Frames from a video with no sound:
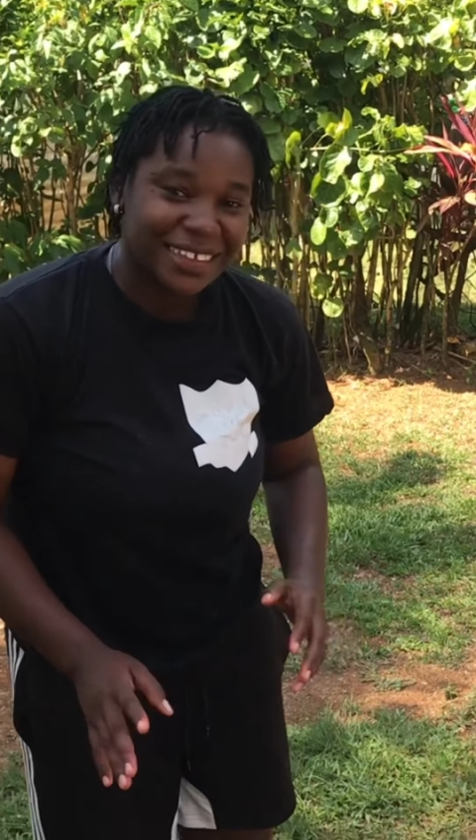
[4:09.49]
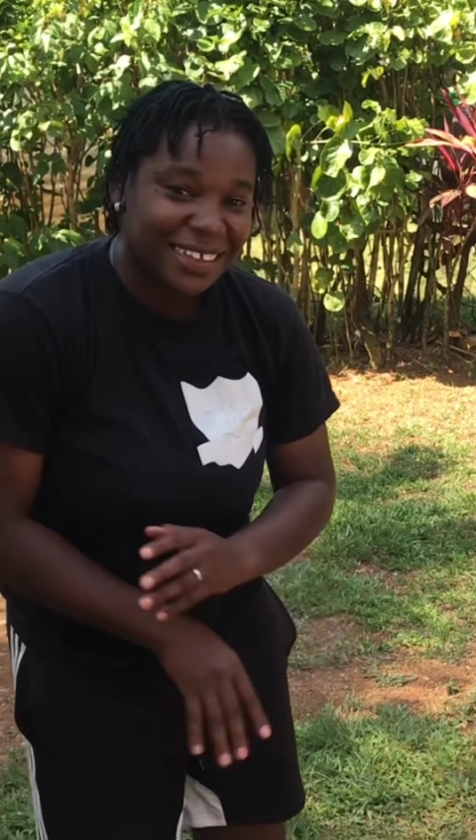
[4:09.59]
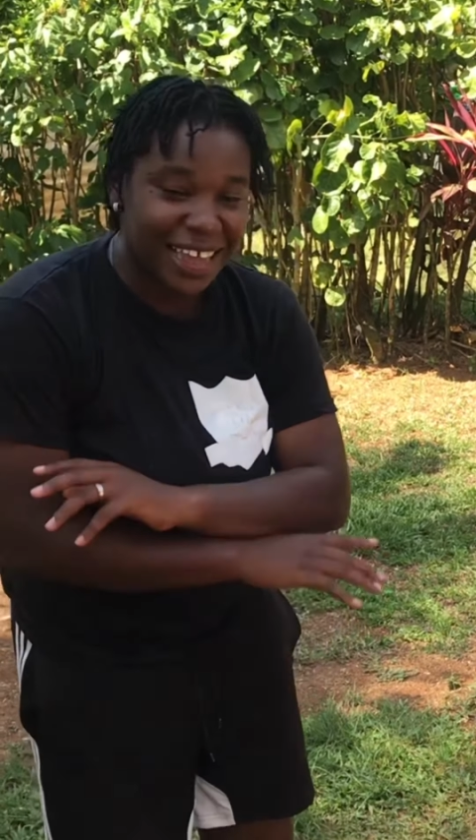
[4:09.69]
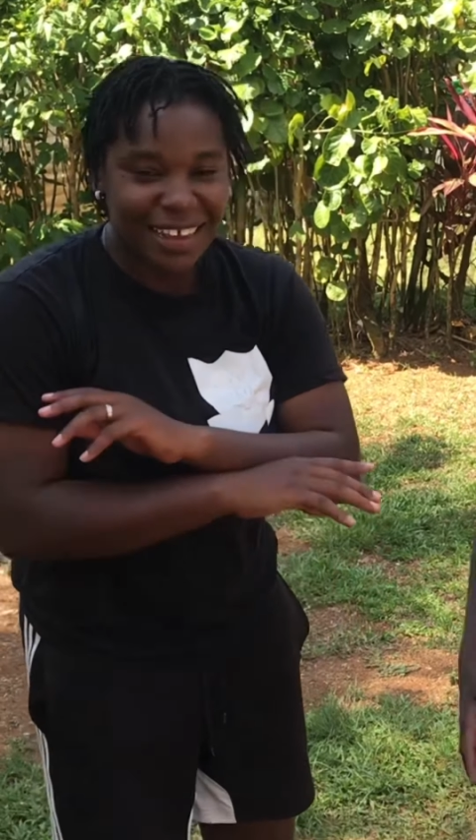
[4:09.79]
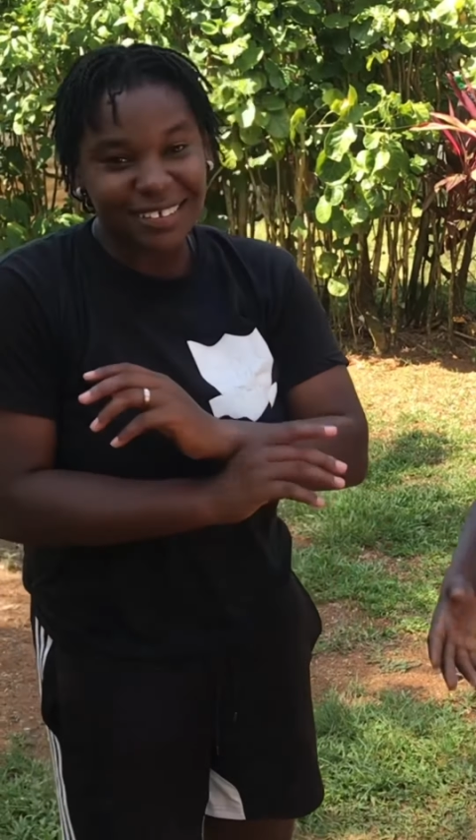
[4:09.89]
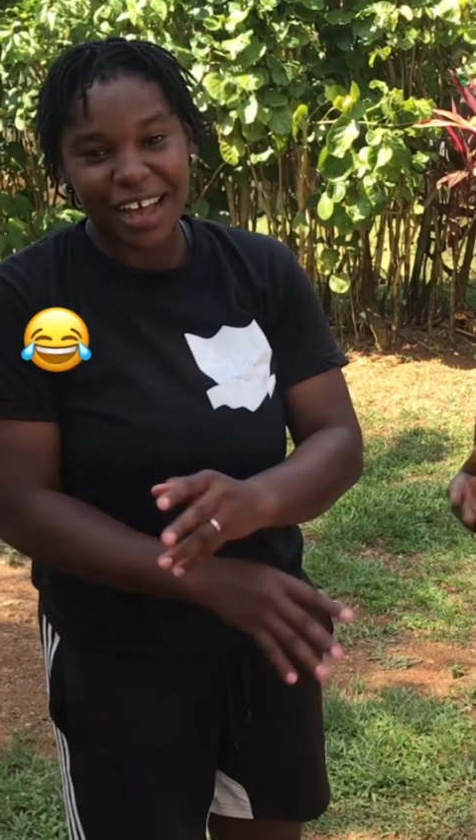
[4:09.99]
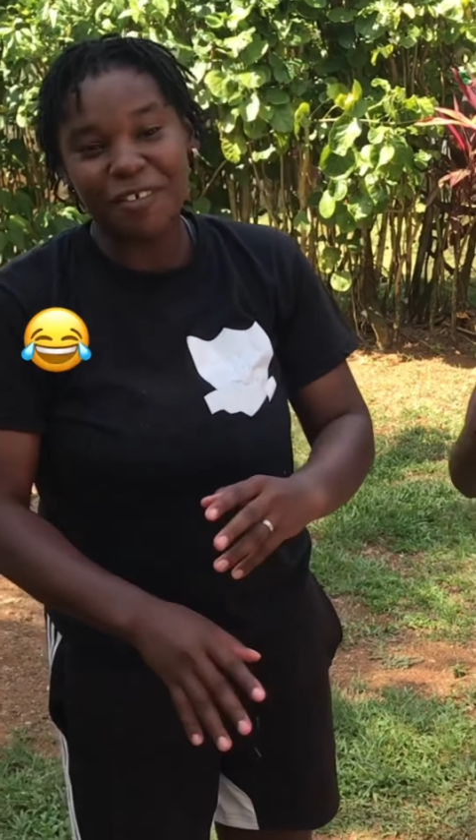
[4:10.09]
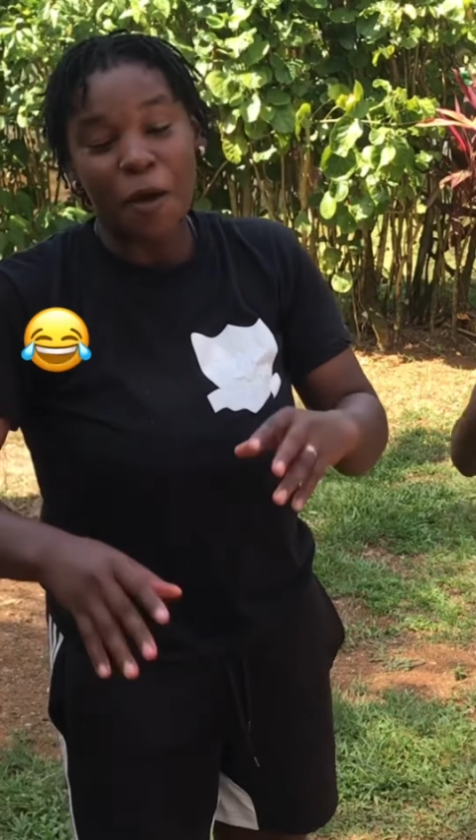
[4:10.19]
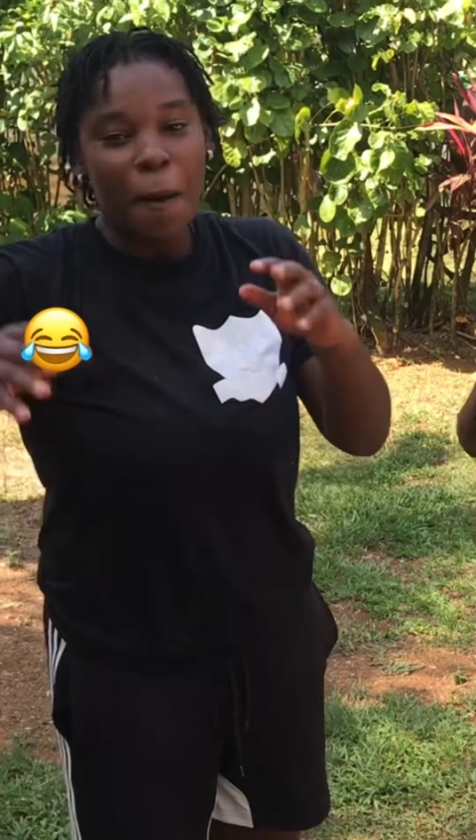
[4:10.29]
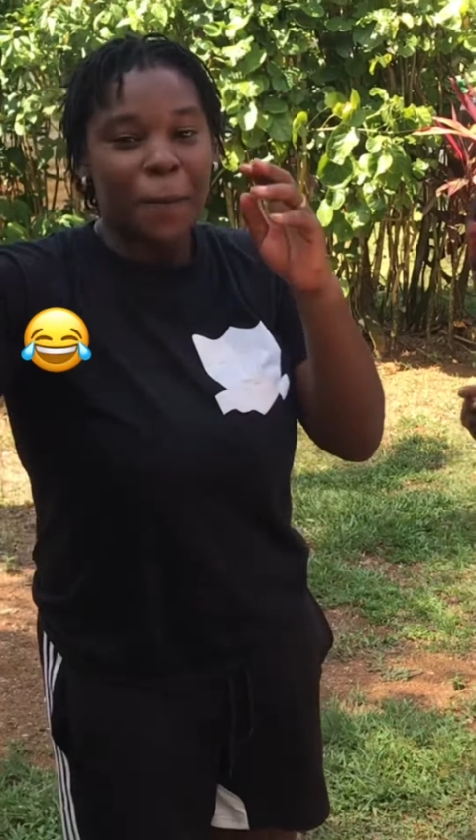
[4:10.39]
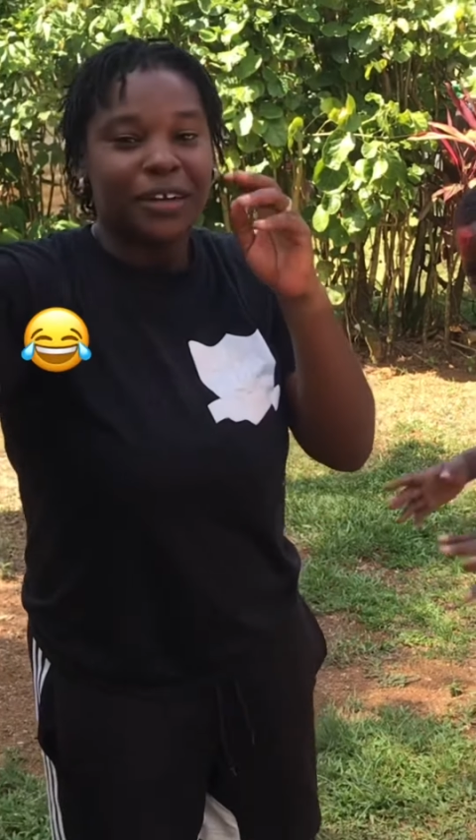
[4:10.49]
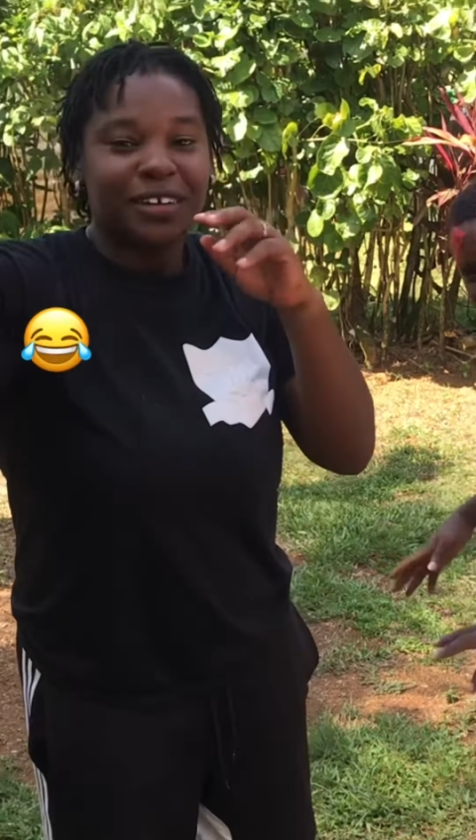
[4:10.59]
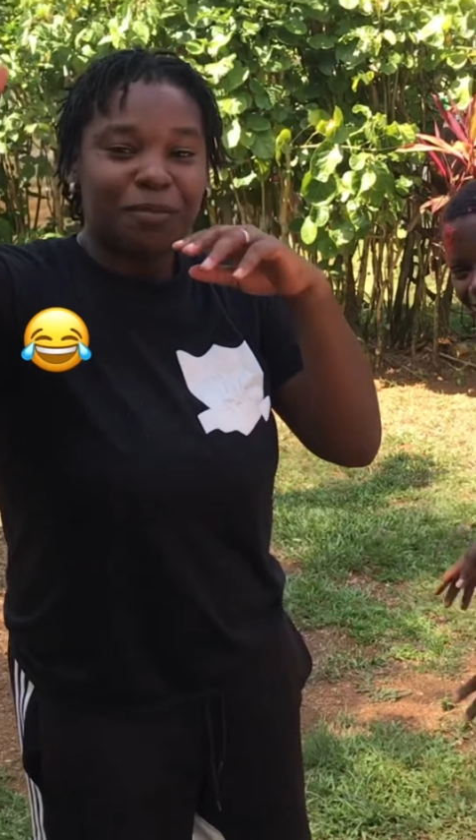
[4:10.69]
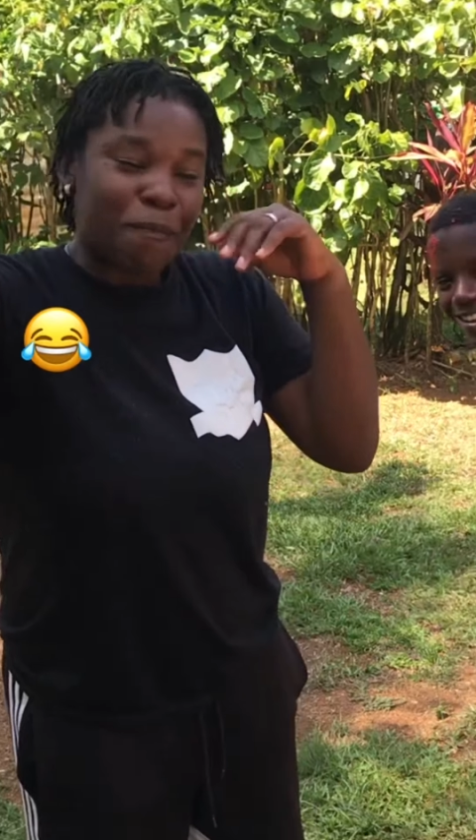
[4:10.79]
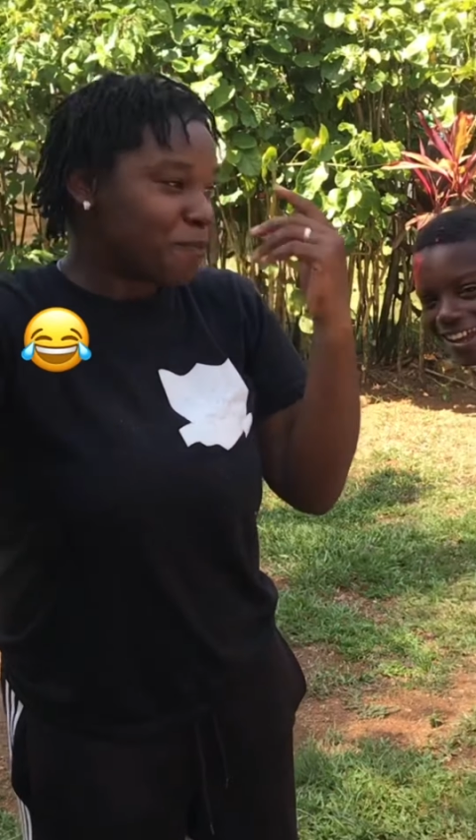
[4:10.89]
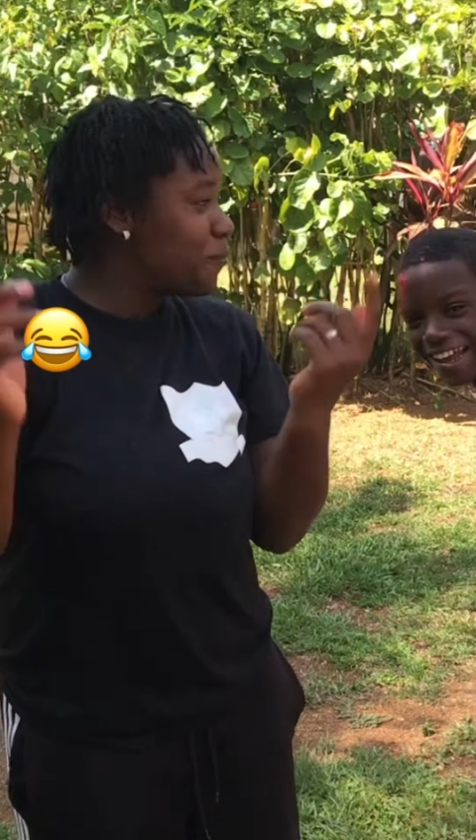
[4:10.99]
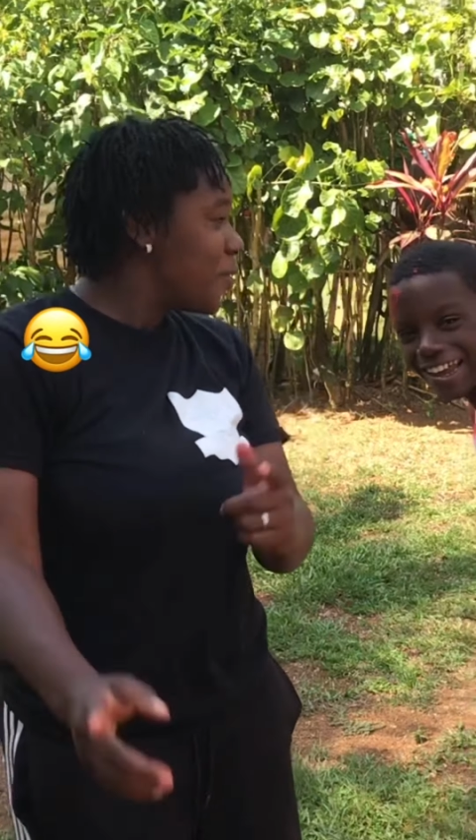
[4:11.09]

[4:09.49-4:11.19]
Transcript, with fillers: You understand? Mommy get it.